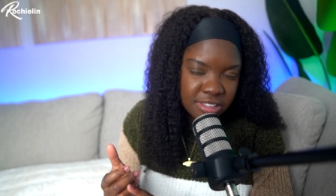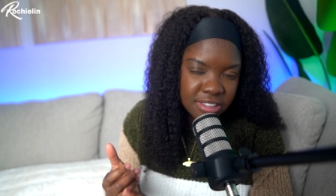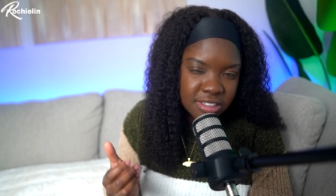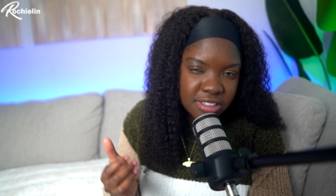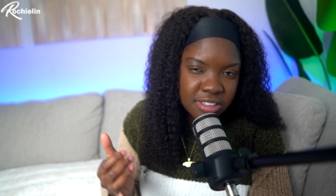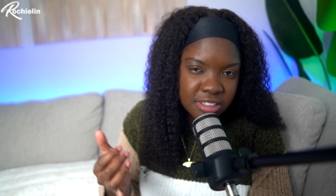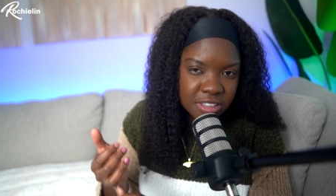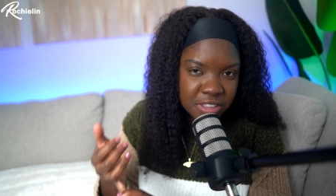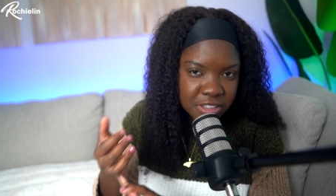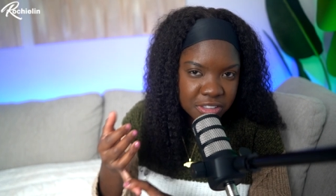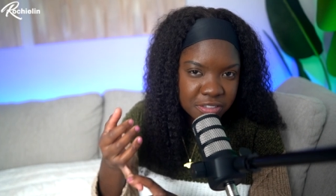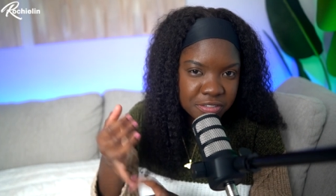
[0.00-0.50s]
it's
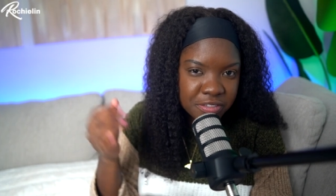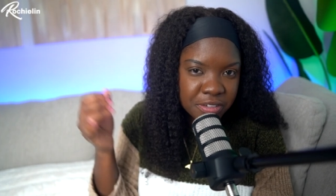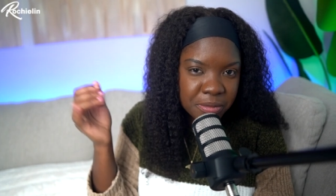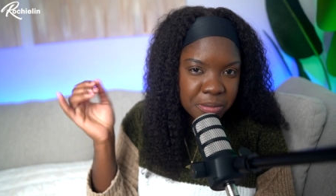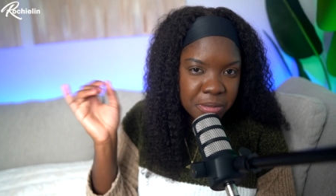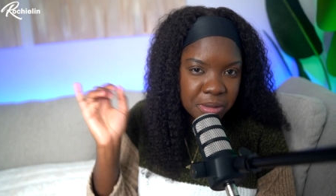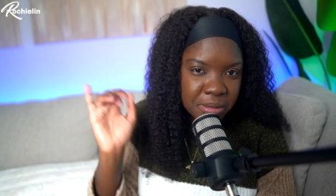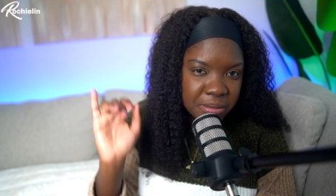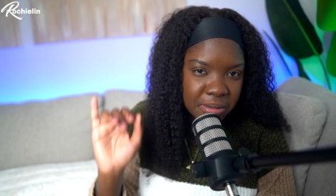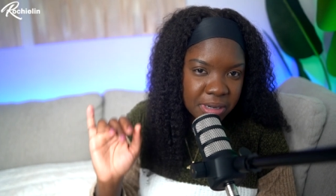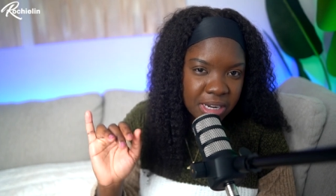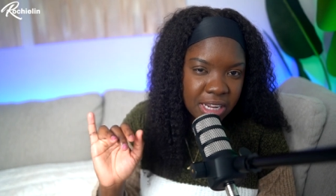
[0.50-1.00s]
good for
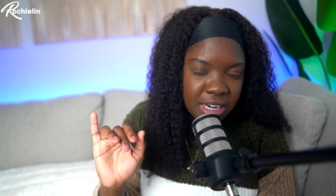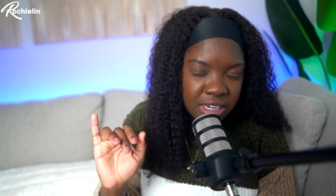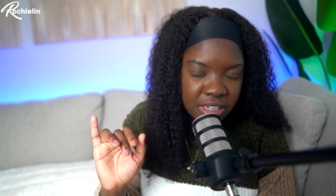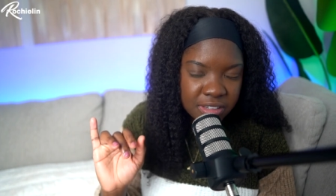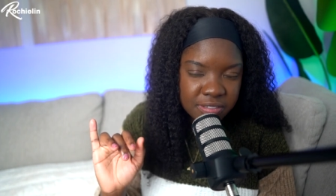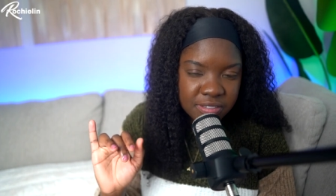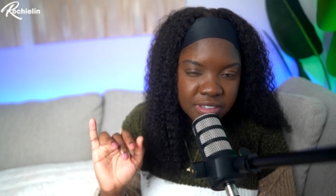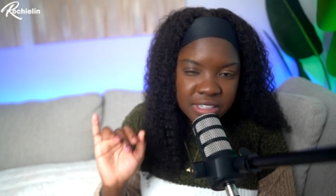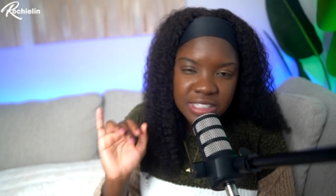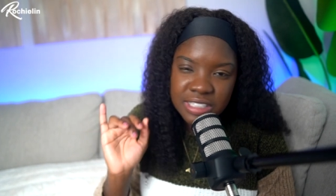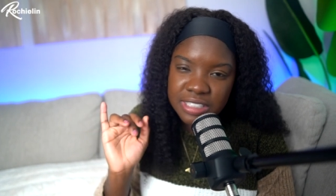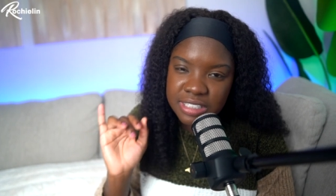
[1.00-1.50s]
people that
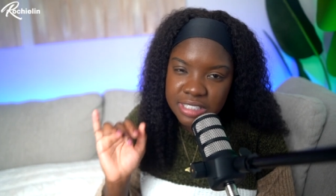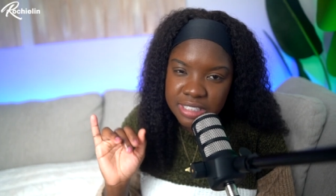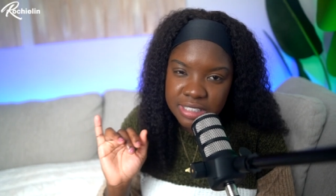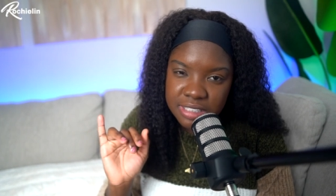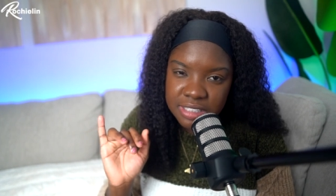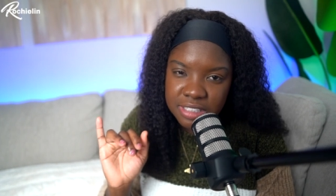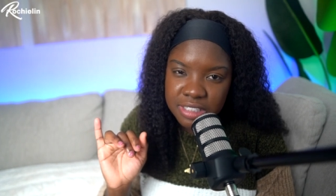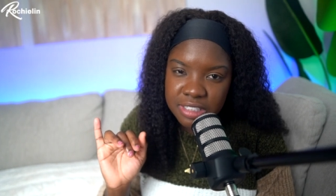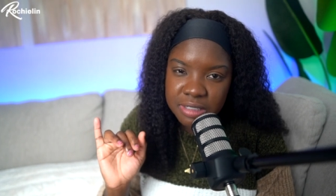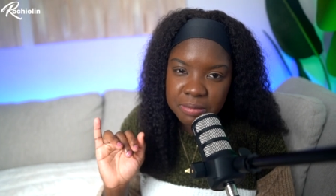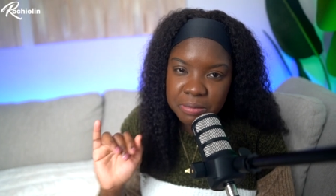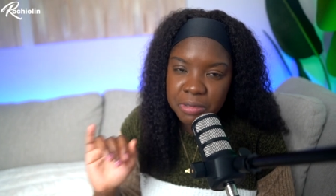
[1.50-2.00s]
live in a city,